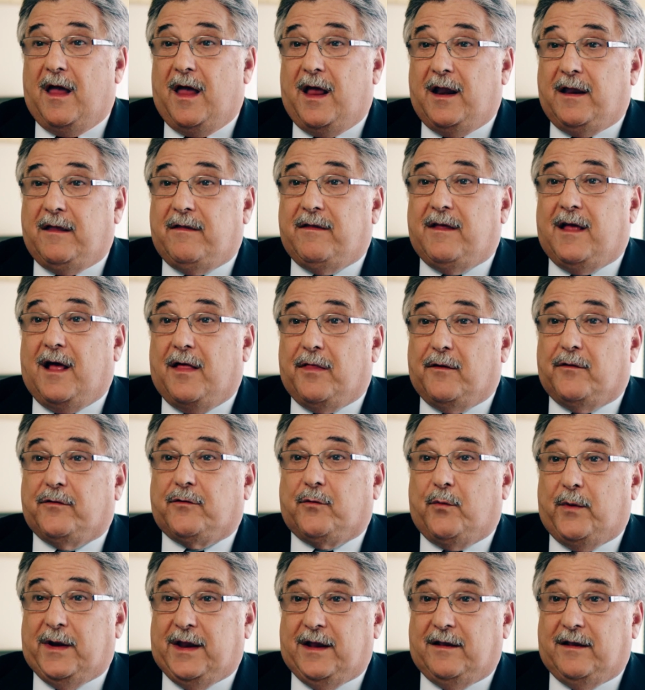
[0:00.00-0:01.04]
any of the other
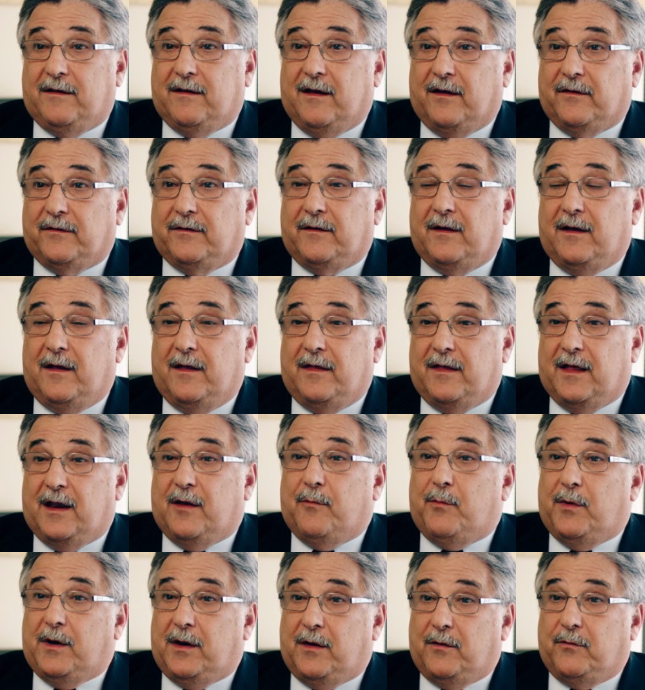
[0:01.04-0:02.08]
screening tests that
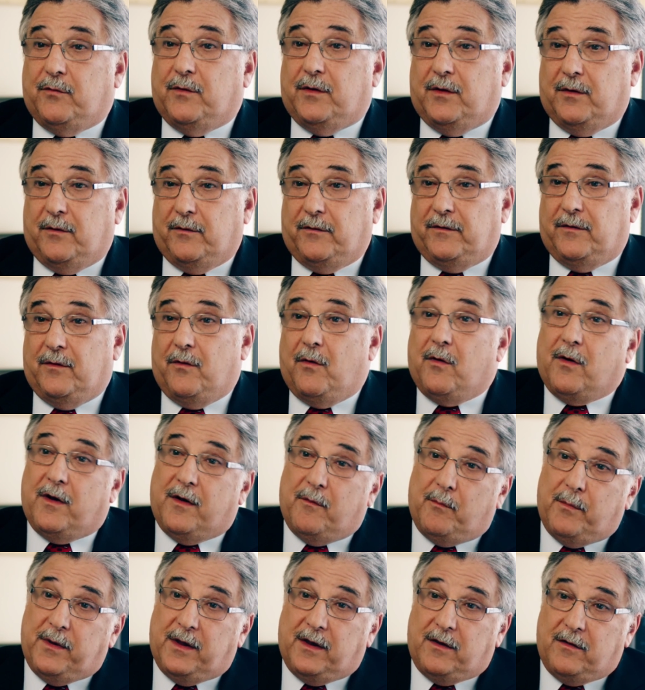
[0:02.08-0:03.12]
have been introduced or
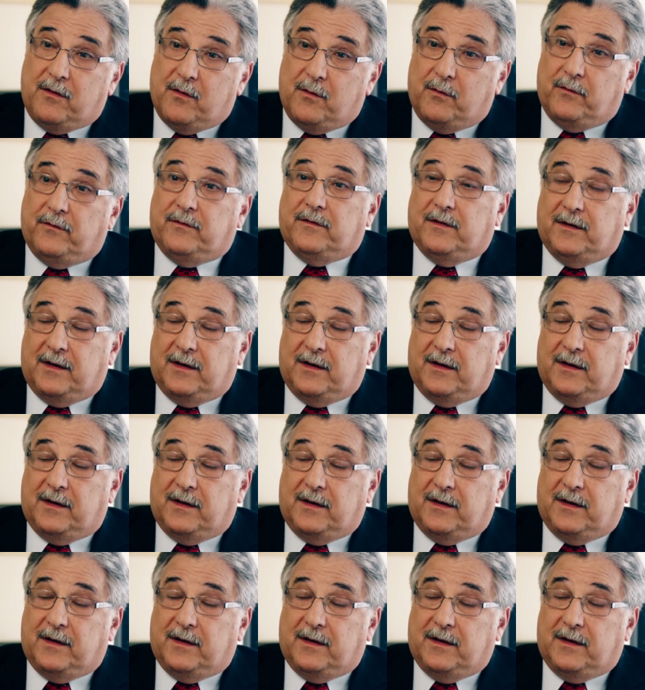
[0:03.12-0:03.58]
have been used